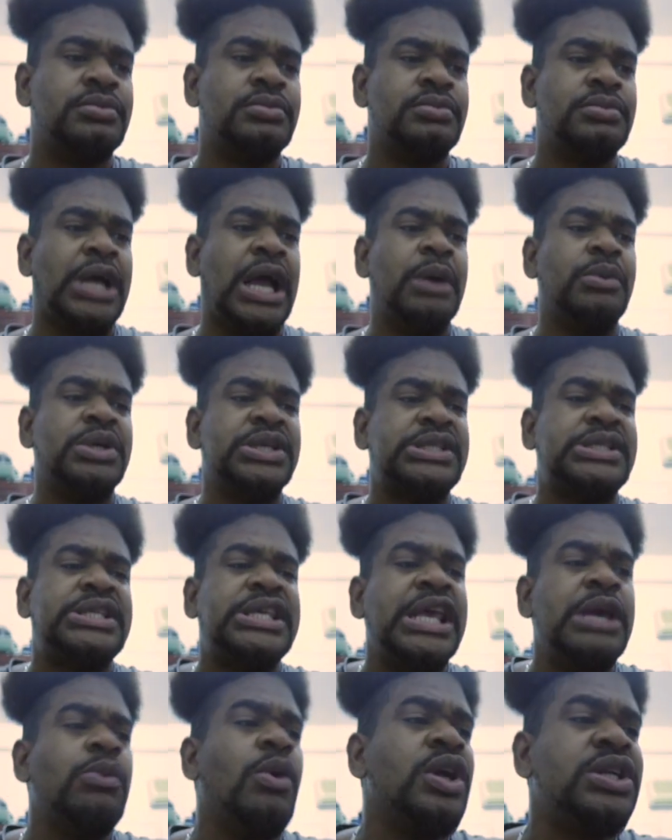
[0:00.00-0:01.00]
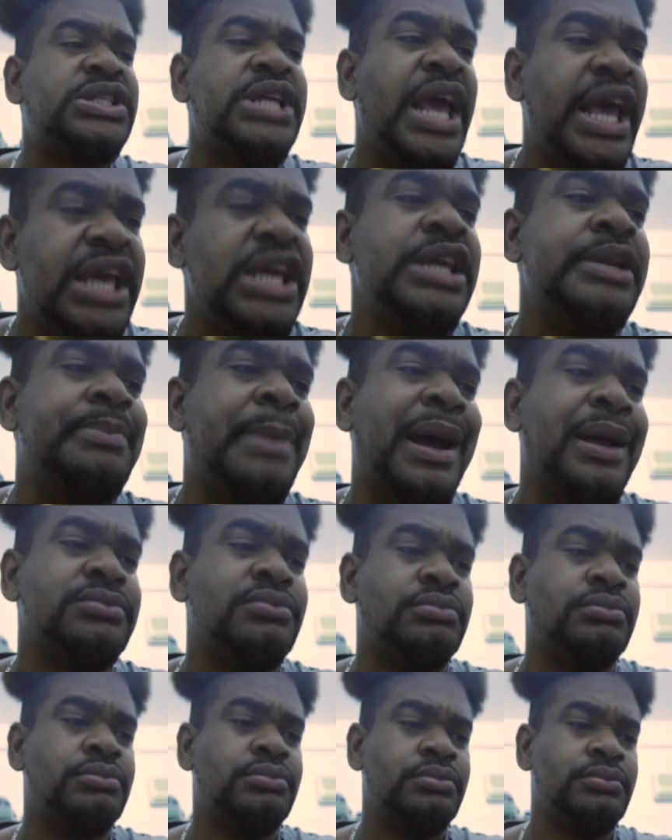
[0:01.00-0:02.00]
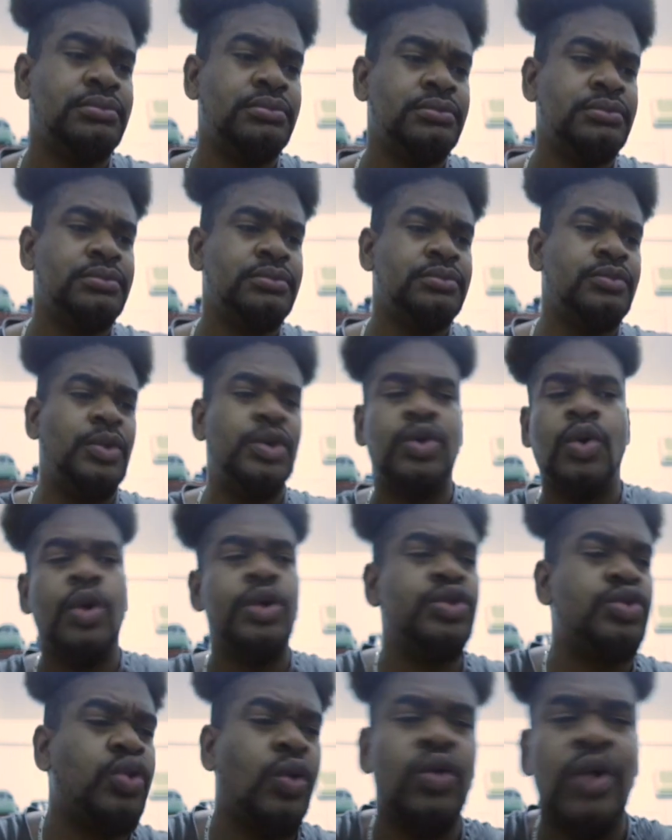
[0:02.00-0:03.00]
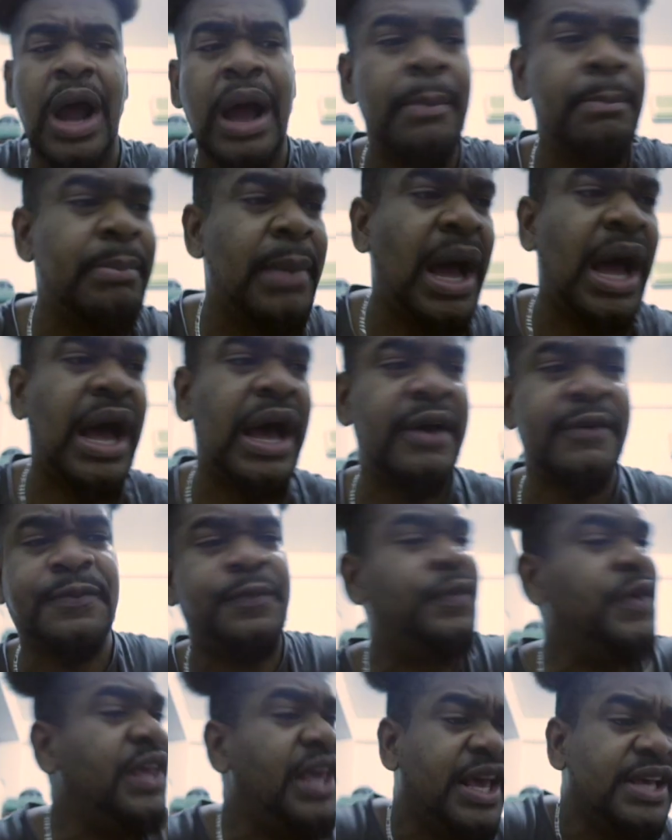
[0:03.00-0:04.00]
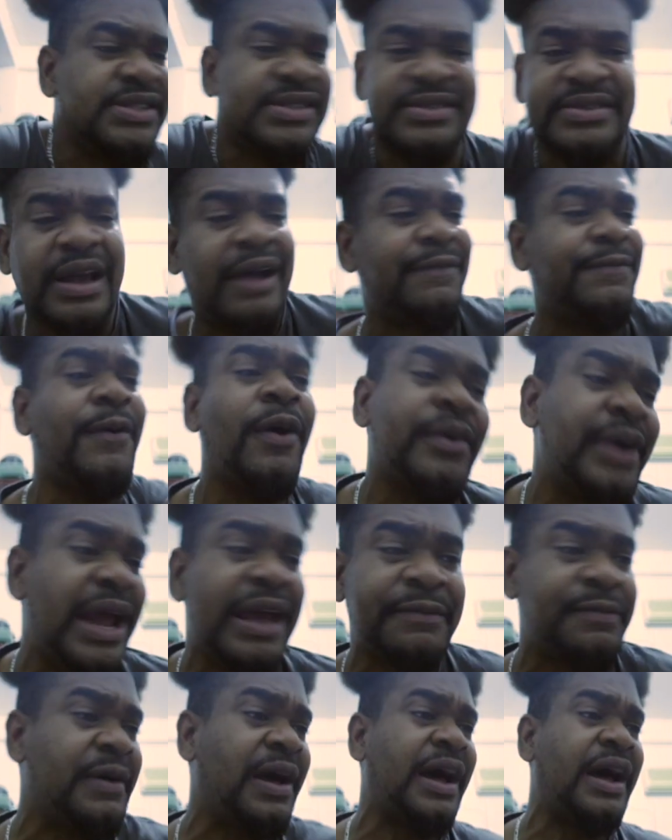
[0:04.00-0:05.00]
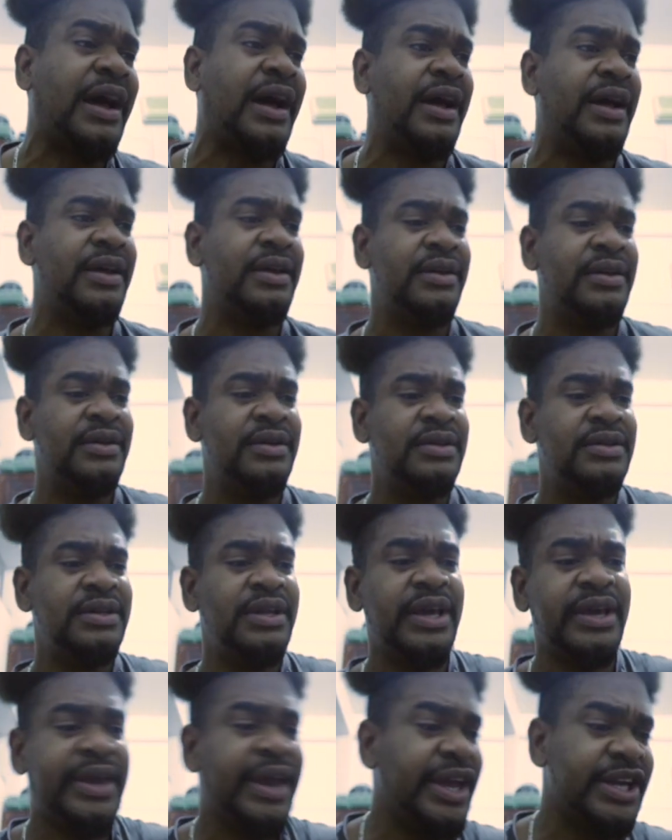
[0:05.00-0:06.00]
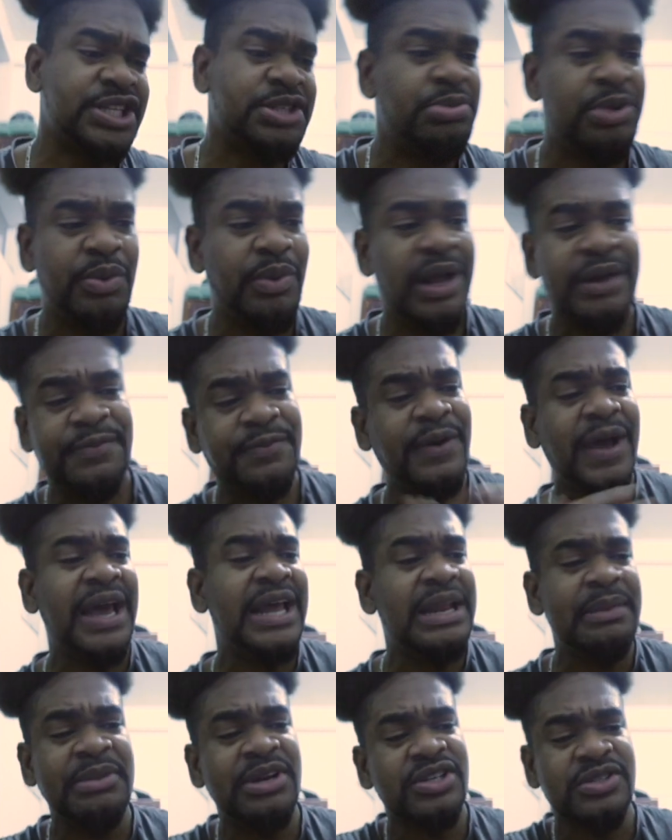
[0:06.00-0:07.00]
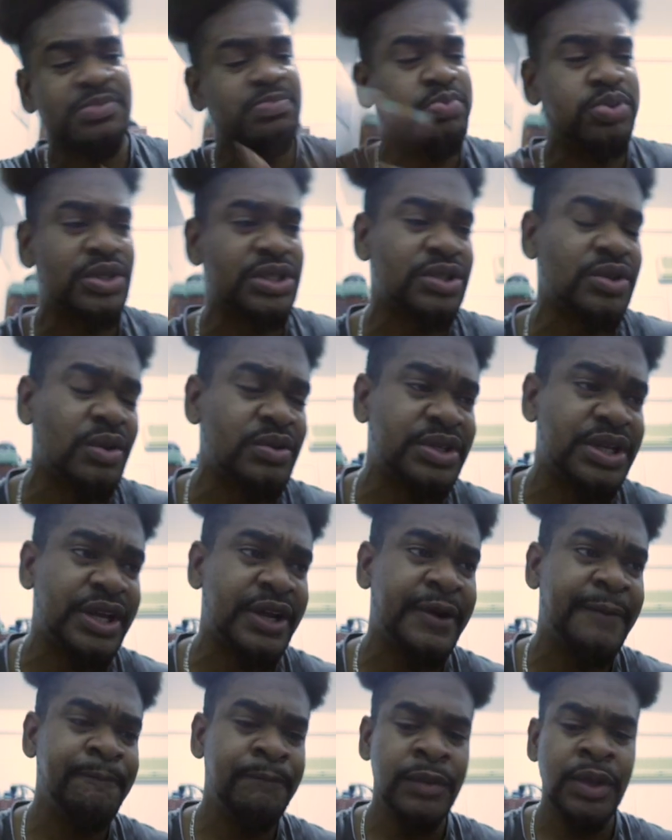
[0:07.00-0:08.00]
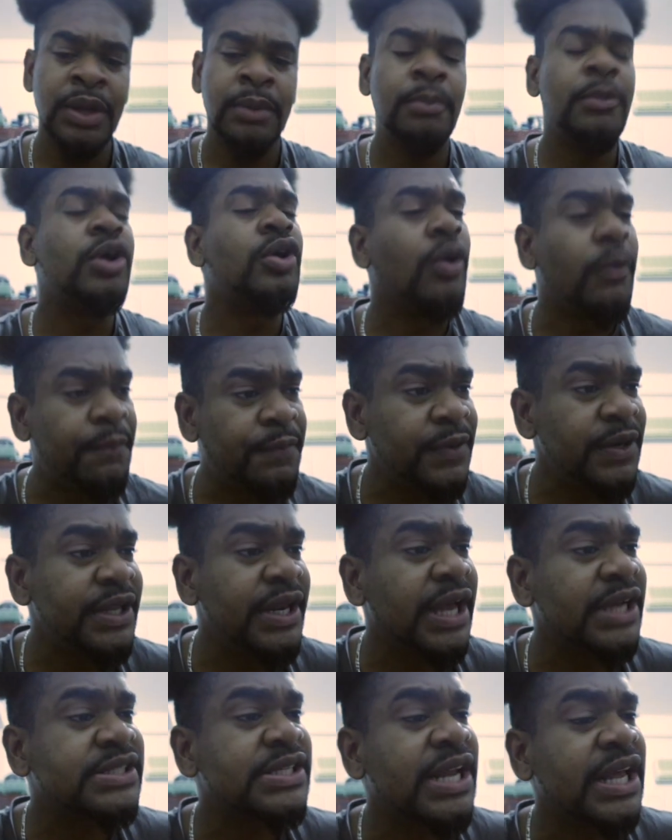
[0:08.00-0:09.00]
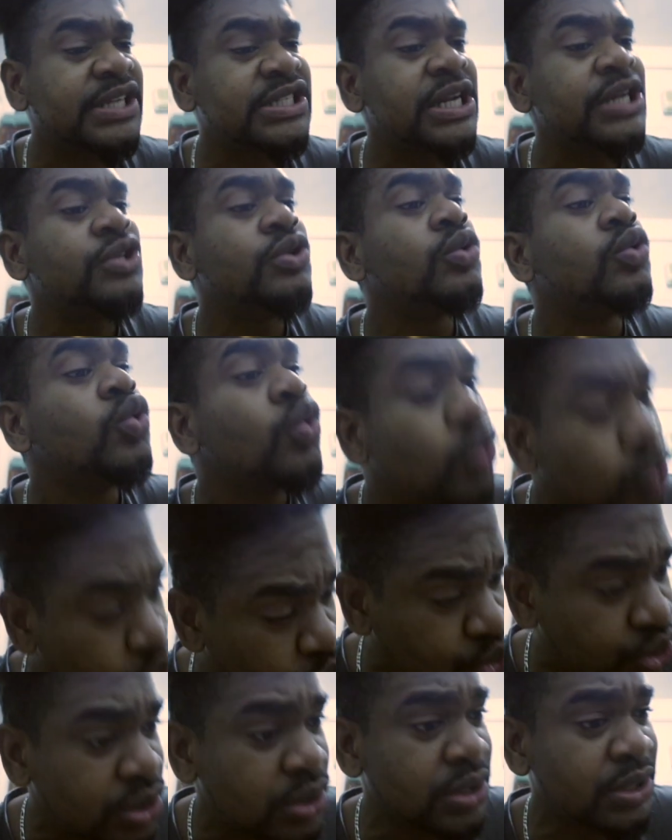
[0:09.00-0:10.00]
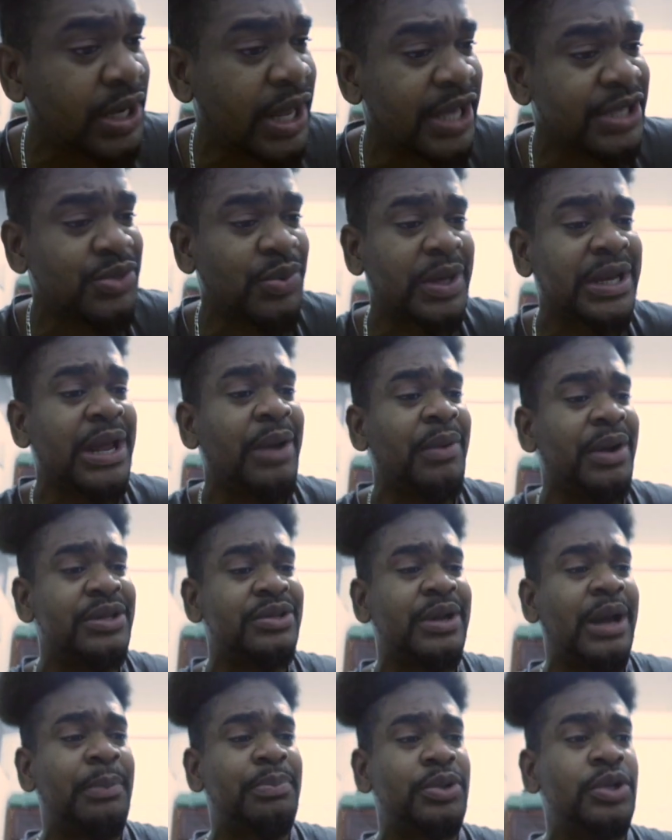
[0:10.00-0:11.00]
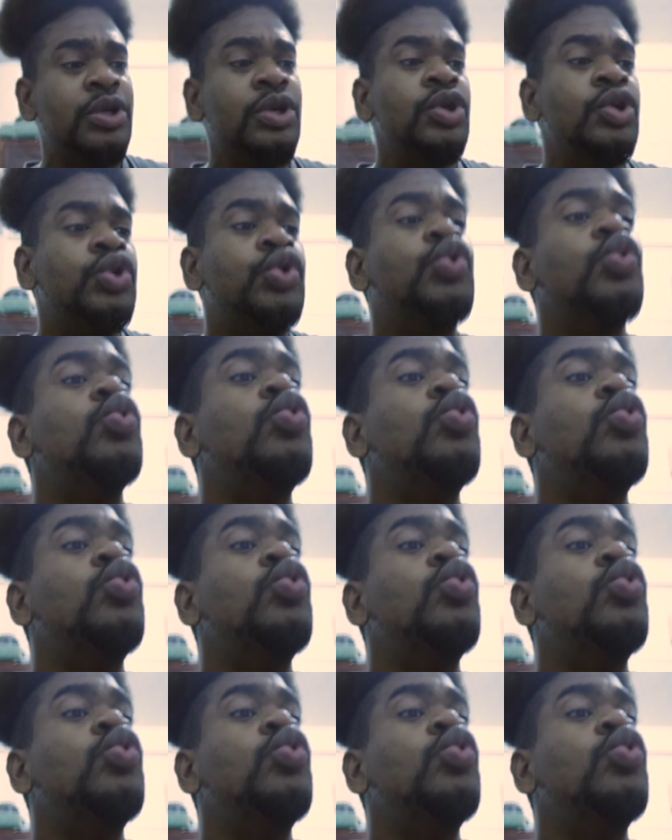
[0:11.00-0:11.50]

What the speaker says: I will see what they in, man. We're going to Ramba, Fiesta, forever. They catch me, well, fine. Let me just put it out there. But hopefully next election you lose. That's what I want to happen. You